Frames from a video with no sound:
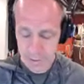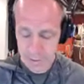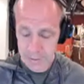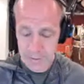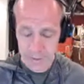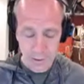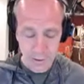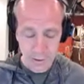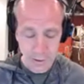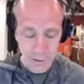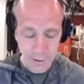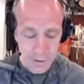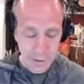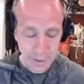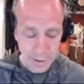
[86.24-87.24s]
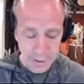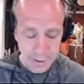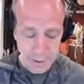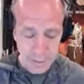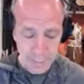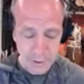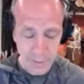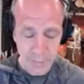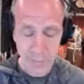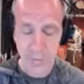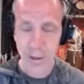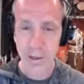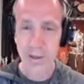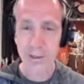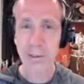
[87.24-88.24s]
It's a good thing we didn't
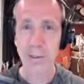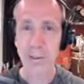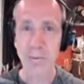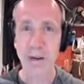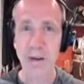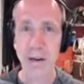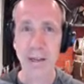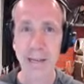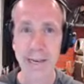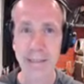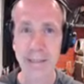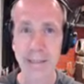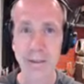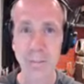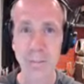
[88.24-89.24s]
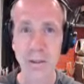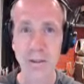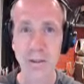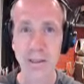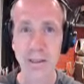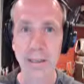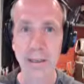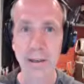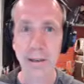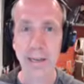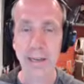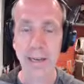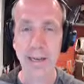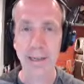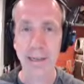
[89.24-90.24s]
fall asleep in our classical music theory
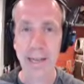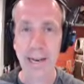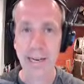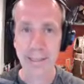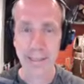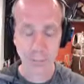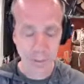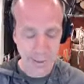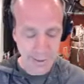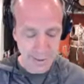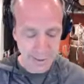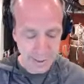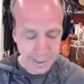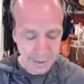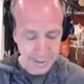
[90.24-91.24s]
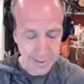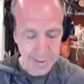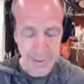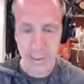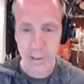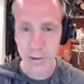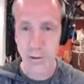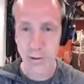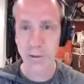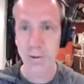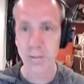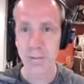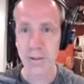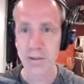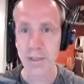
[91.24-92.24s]
class that we had to take an intro to
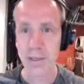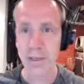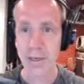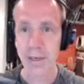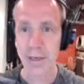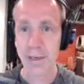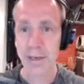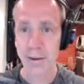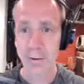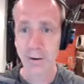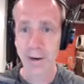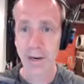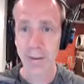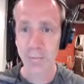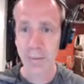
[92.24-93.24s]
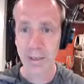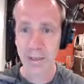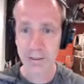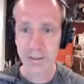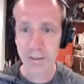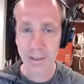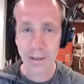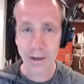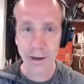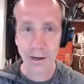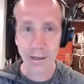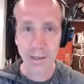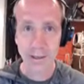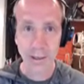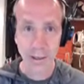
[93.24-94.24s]
music, right? Because they taught
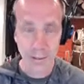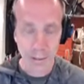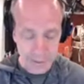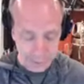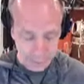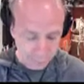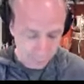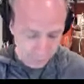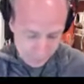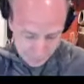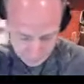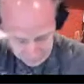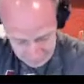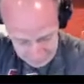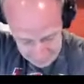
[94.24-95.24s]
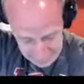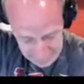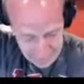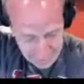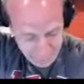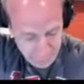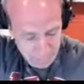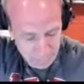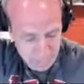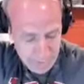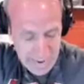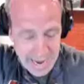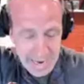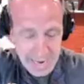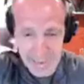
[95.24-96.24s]
us all this. So fortunately, we still have it
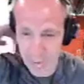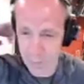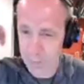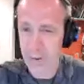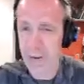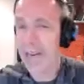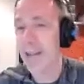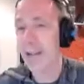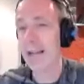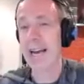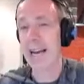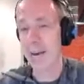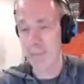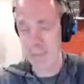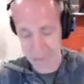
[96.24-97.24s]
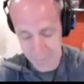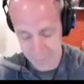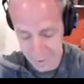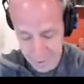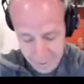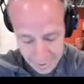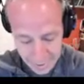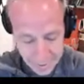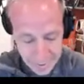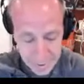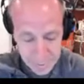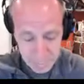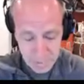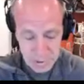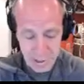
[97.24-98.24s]
back in the file cabinet, right?
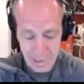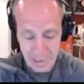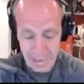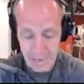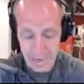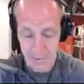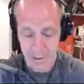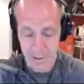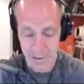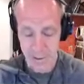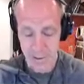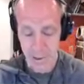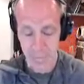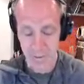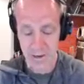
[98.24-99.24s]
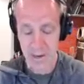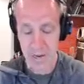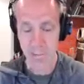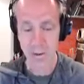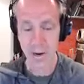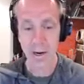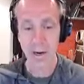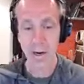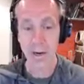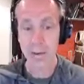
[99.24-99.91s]
But check it out. Here's an upper neighbor.